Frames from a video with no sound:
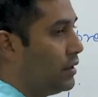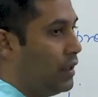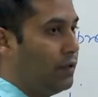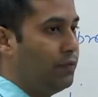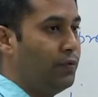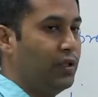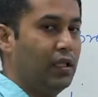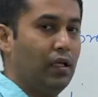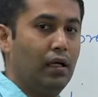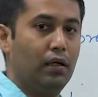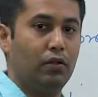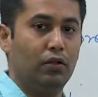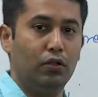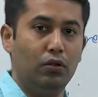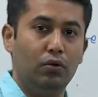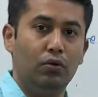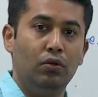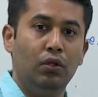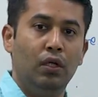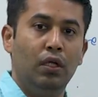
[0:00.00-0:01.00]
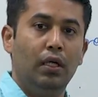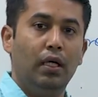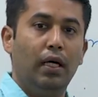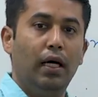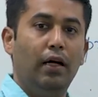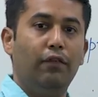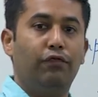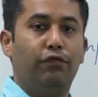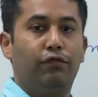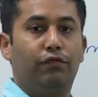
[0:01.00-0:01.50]
that we can do
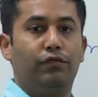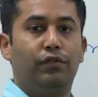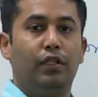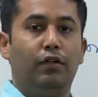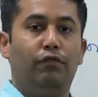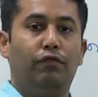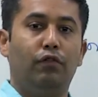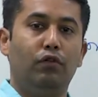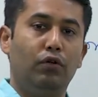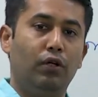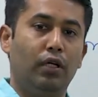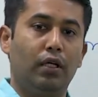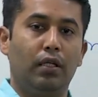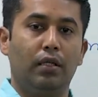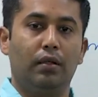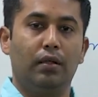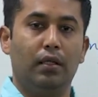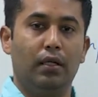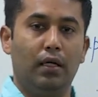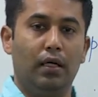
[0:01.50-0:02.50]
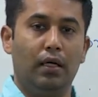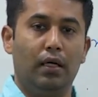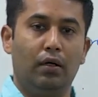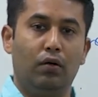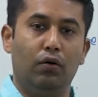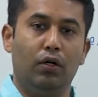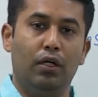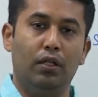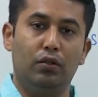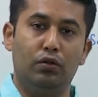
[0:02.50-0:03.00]
if the fluid
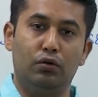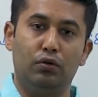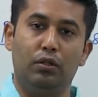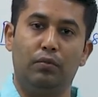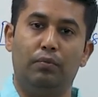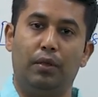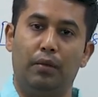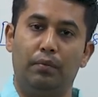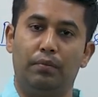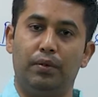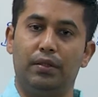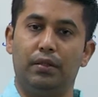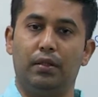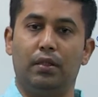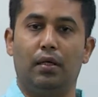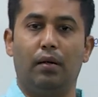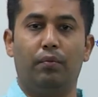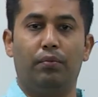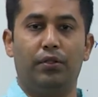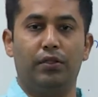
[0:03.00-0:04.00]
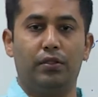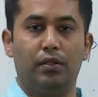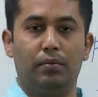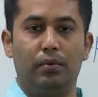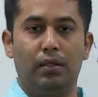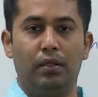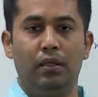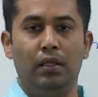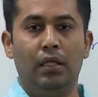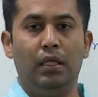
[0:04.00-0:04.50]
going through the pump is
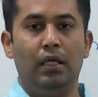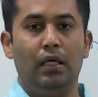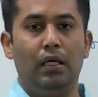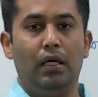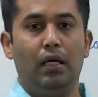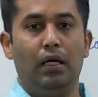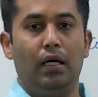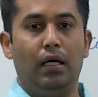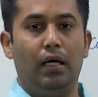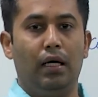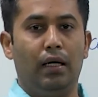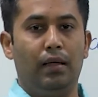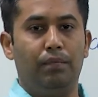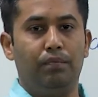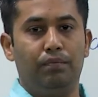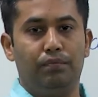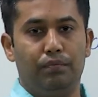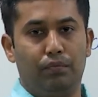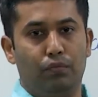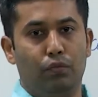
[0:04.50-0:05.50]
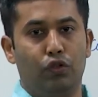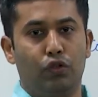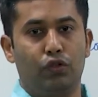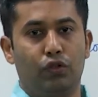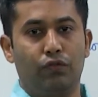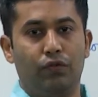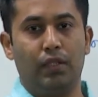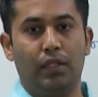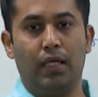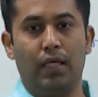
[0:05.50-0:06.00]
incompressible. Most
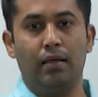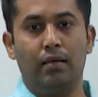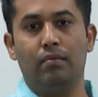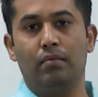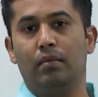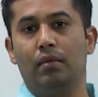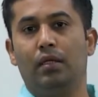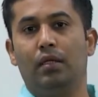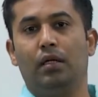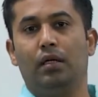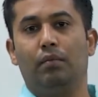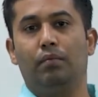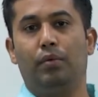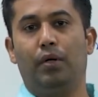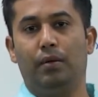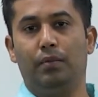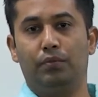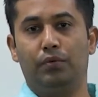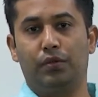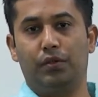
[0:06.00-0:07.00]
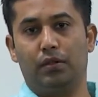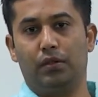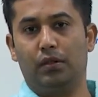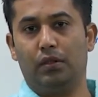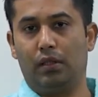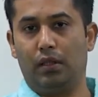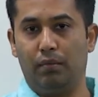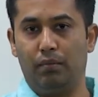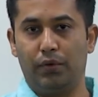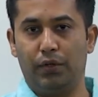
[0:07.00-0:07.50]
of the time, pumps
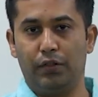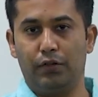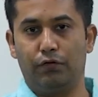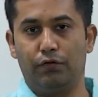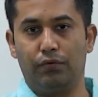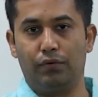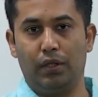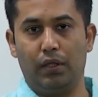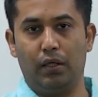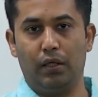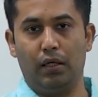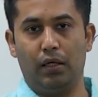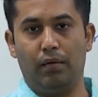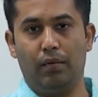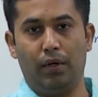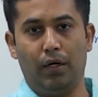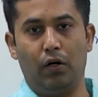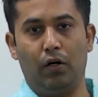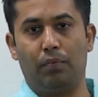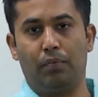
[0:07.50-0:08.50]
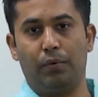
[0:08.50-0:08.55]
compress or